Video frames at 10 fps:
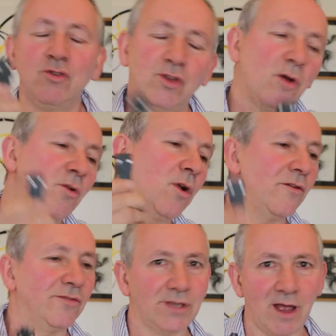Don't
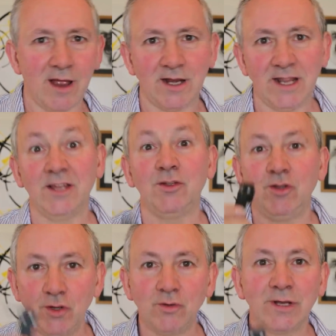over tighten it.
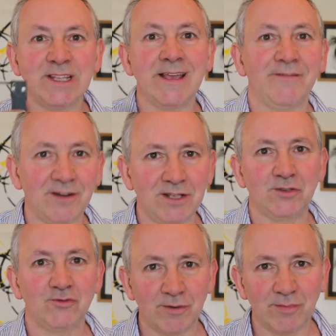You can definitely
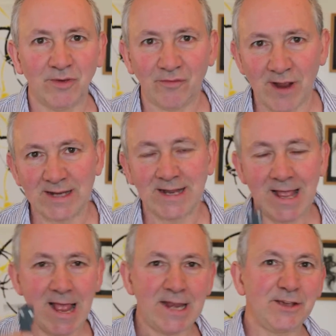strip the thread.
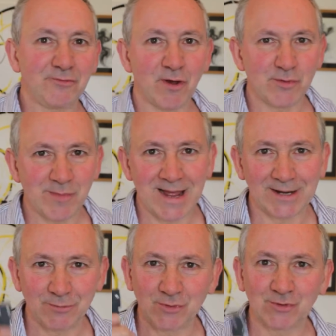Any grown
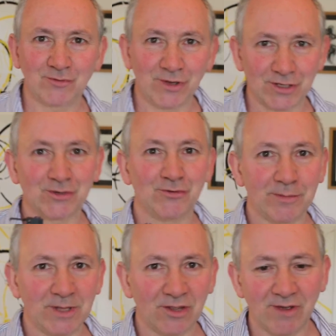man can
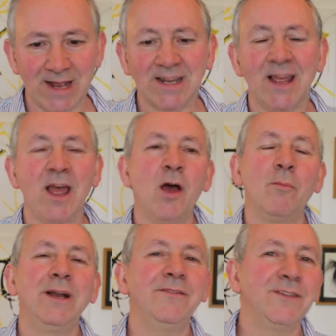strip the thread.
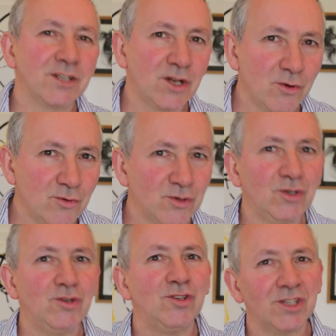But if it's loose,
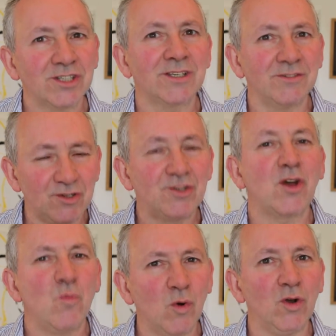you
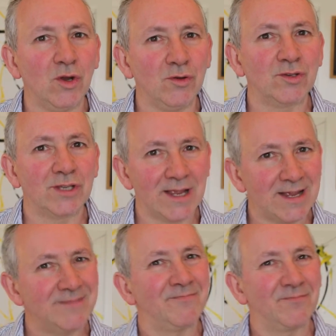don't want loose,
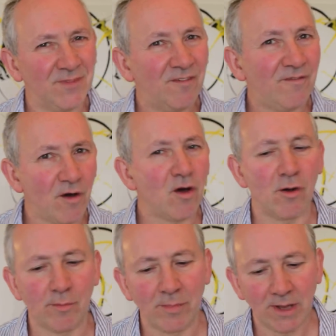yeah?
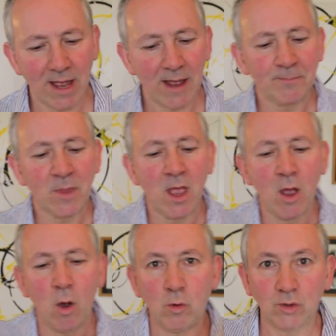Firm, yeah?
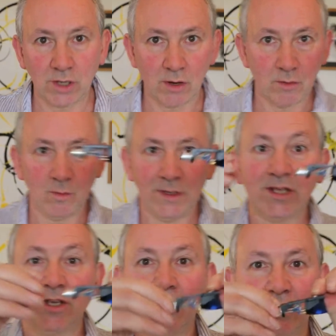Also, when
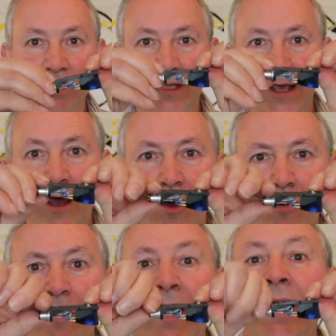this goes into the
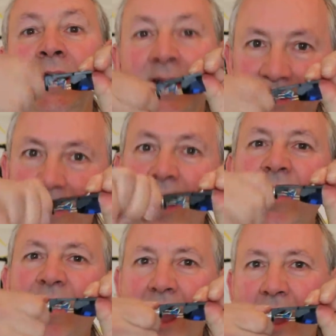arm,
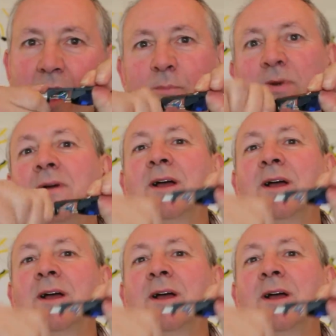tighten that up.